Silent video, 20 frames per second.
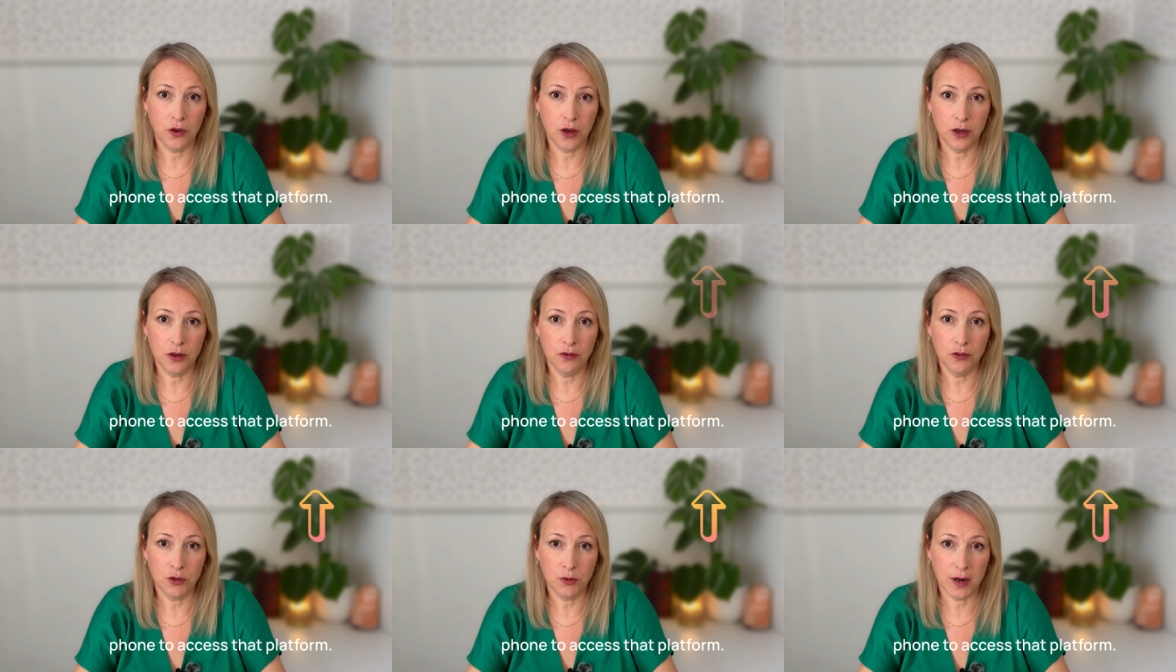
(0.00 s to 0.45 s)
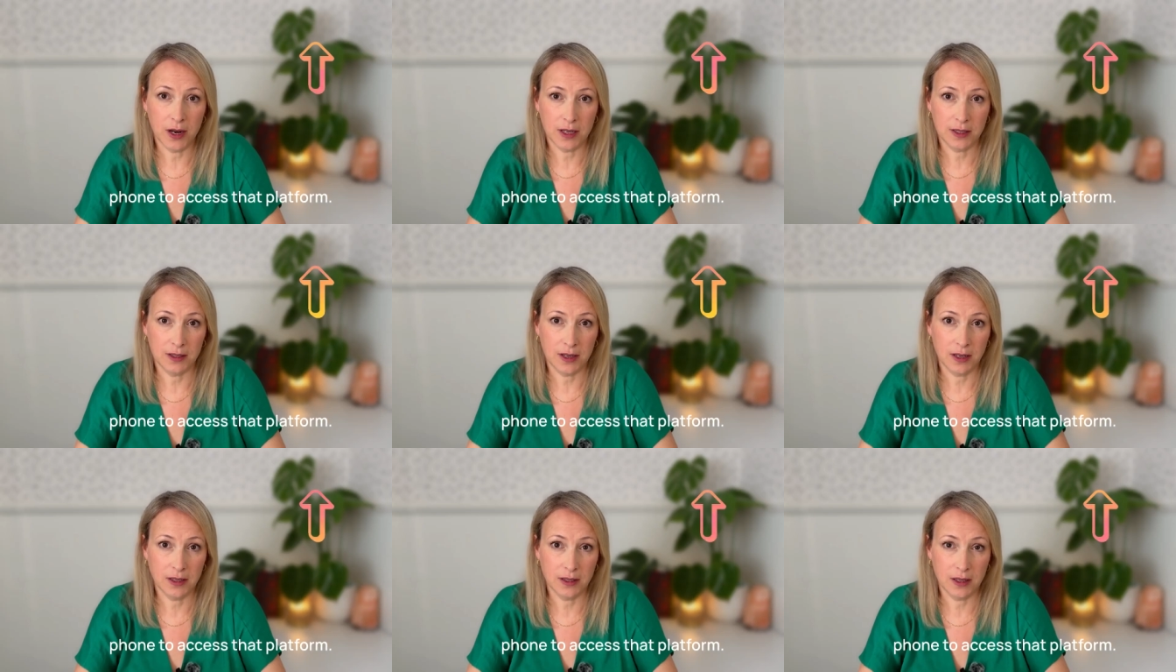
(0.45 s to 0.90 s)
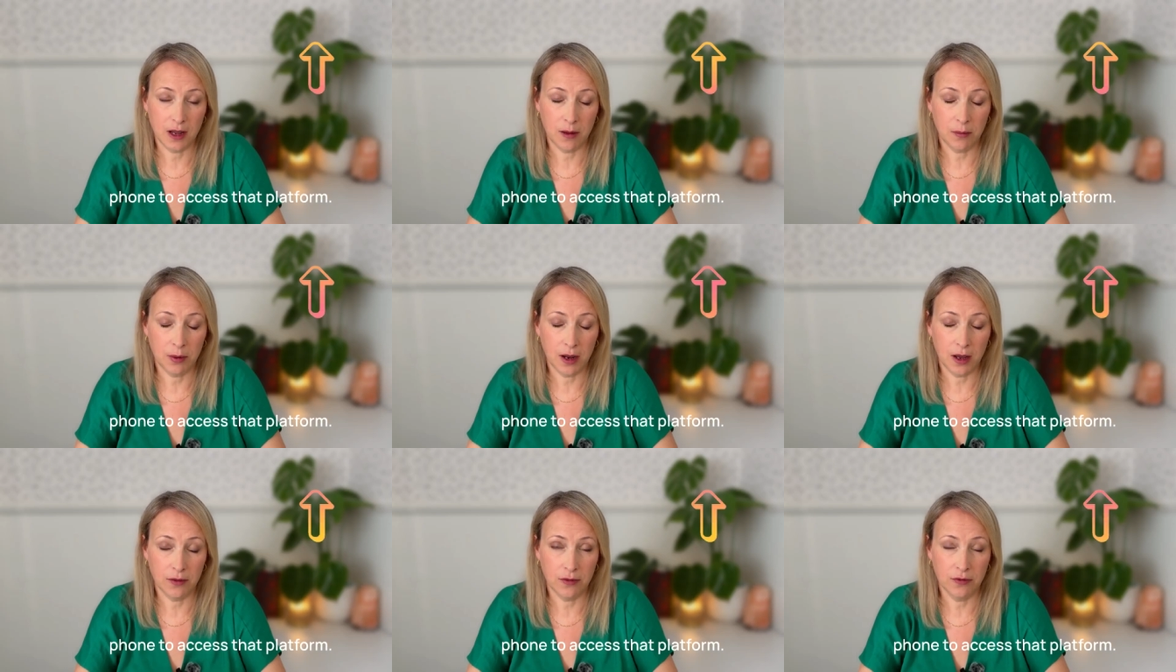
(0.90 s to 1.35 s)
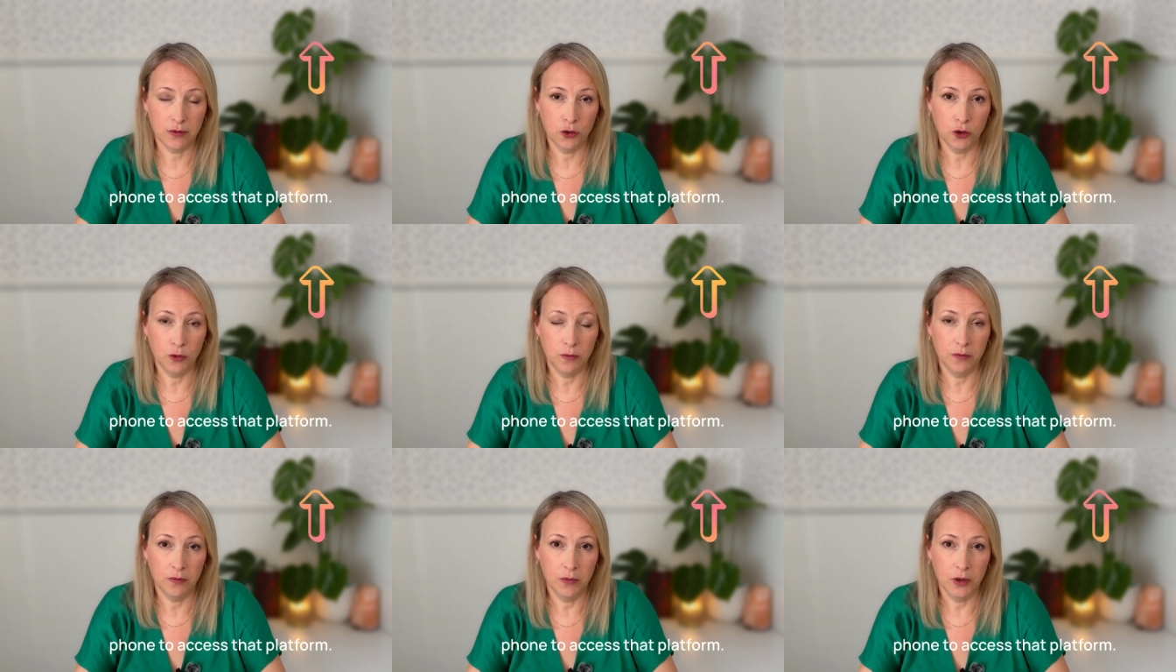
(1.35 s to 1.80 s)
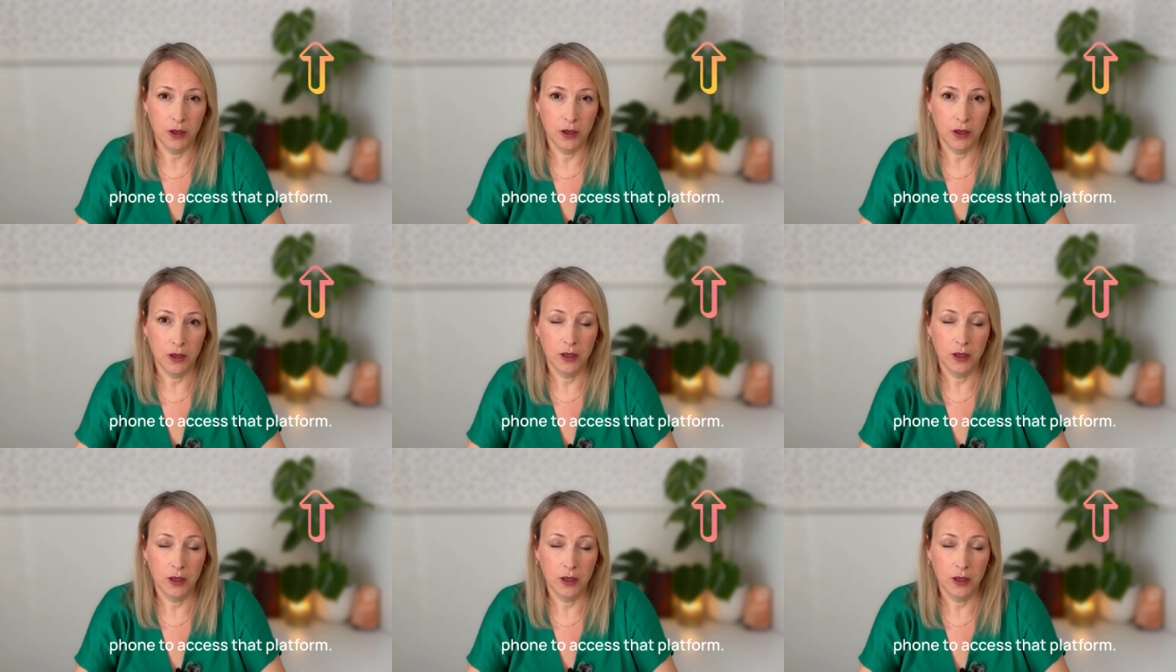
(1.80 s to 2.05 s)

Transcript: phone to access that platform.